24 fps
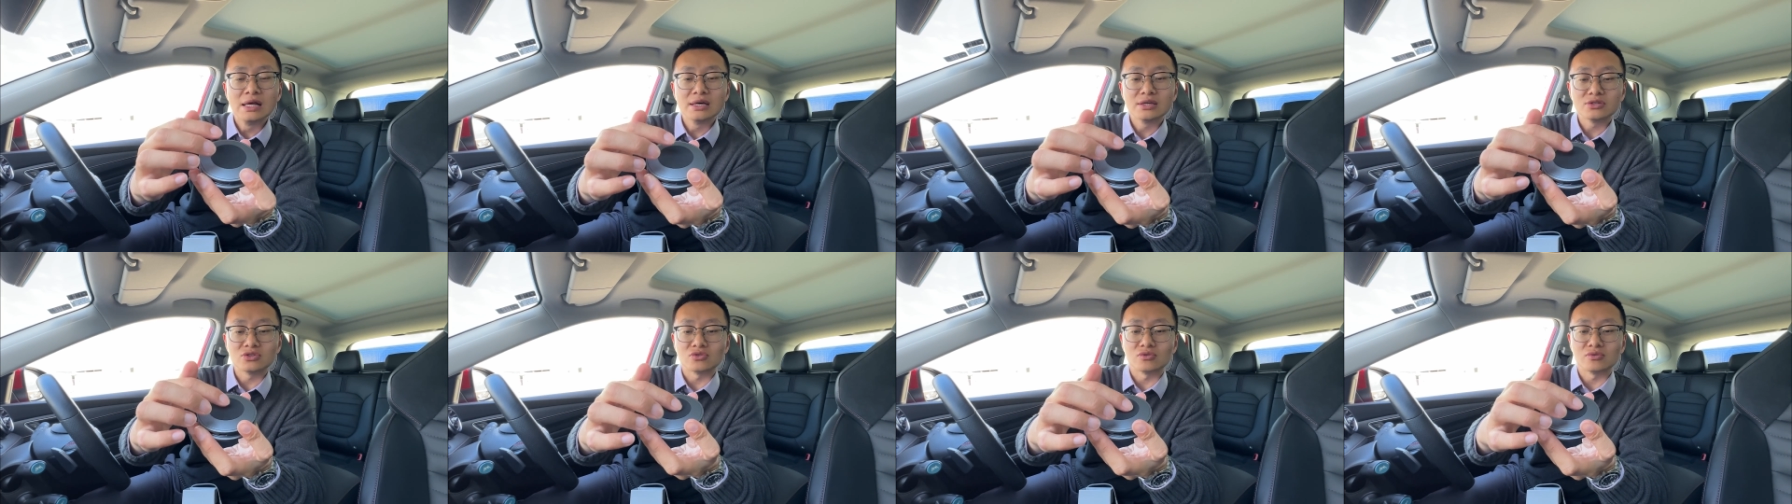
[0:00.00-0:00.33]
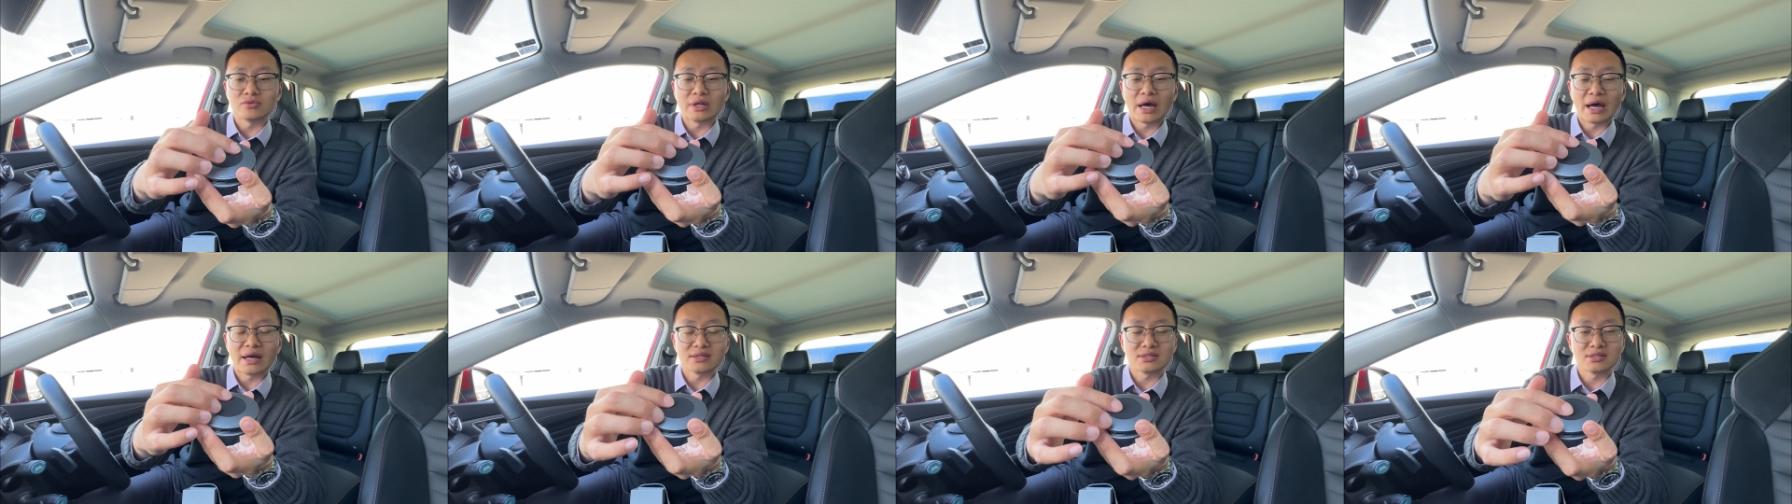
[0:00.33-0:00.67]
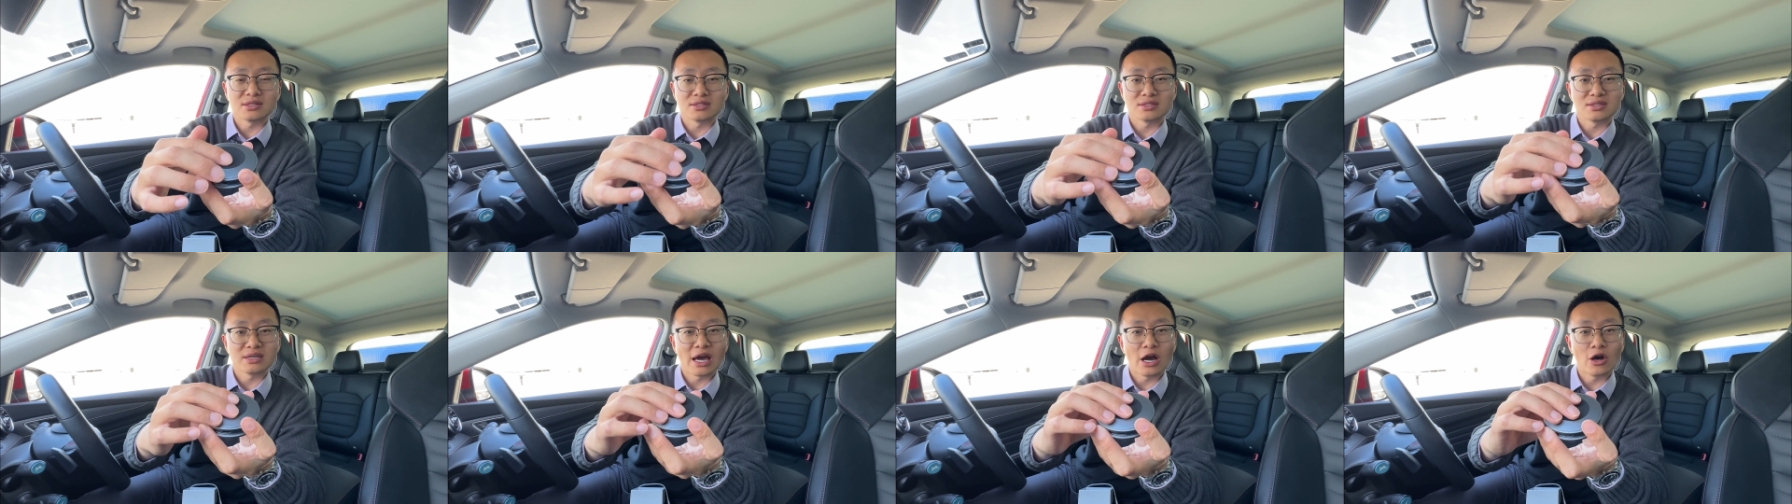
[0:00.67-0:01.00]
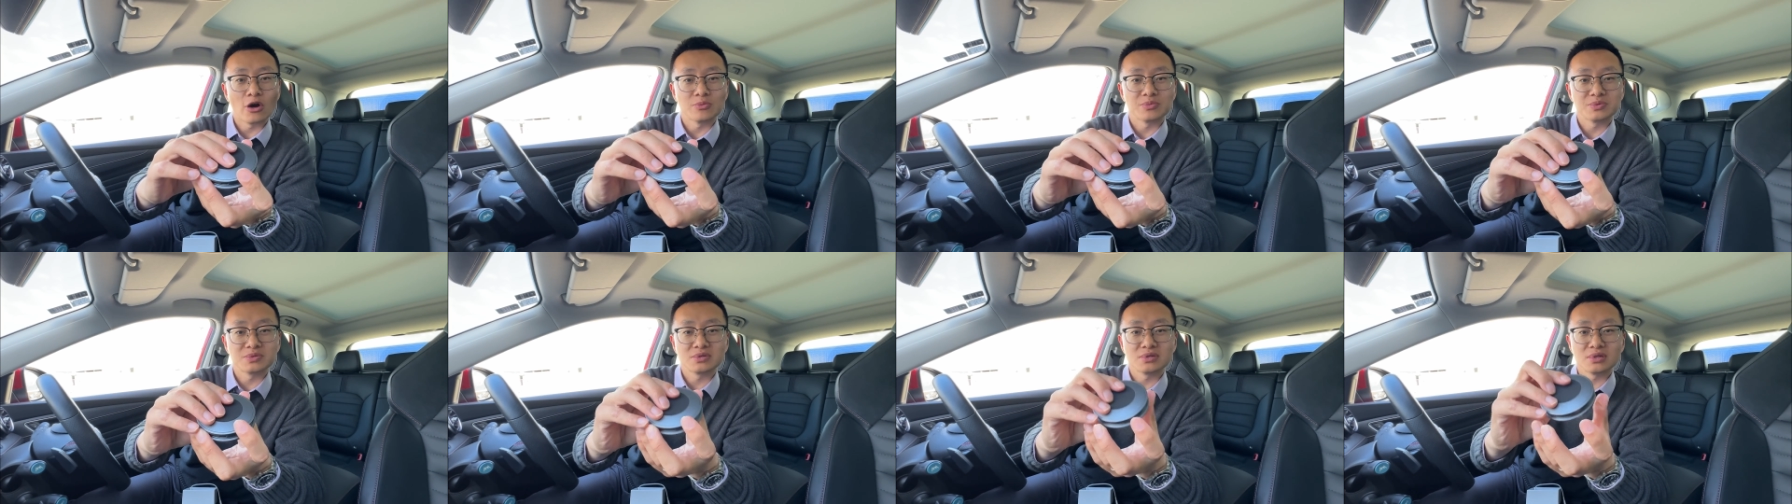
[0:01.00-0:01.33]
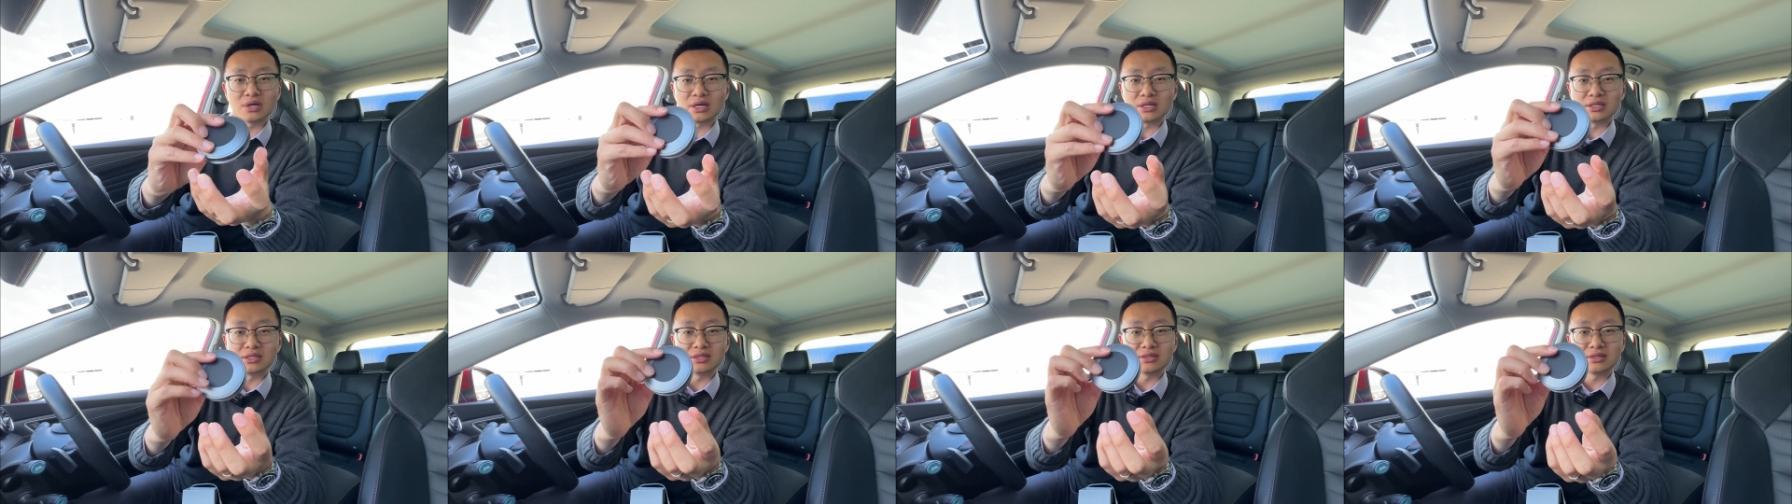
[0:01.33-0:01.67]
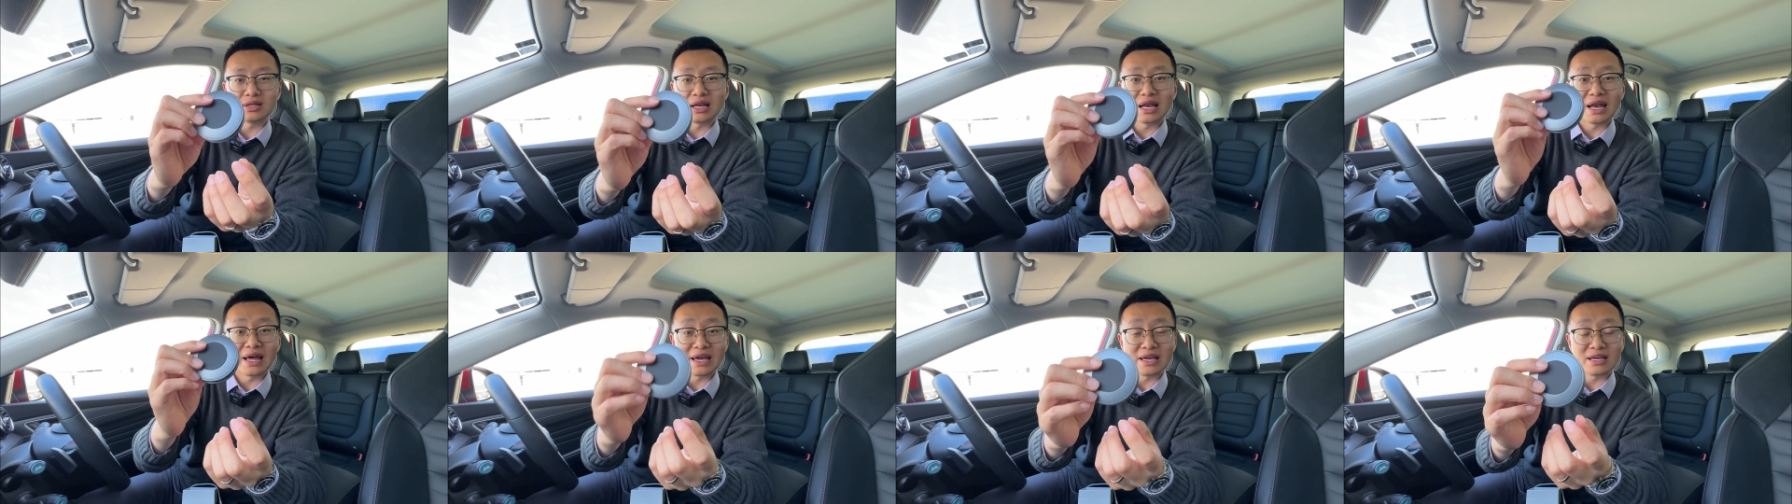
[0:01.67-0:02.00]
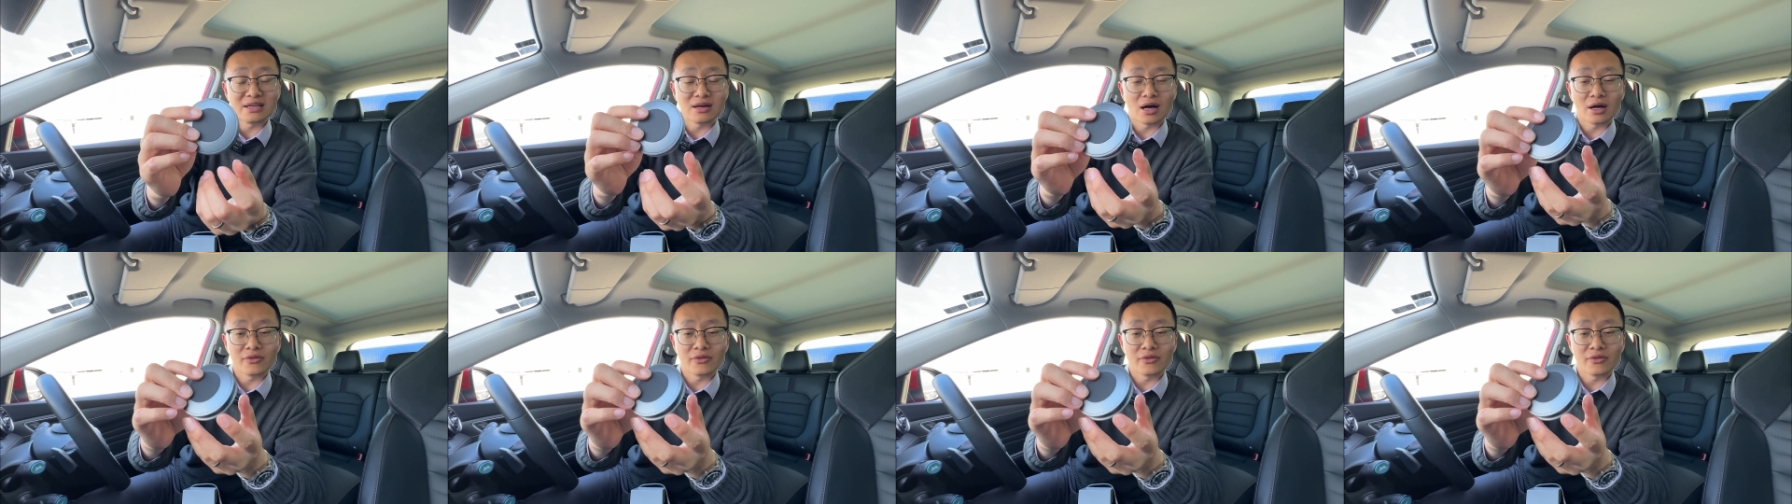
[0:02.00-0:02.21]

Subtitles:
so that just helps it's laying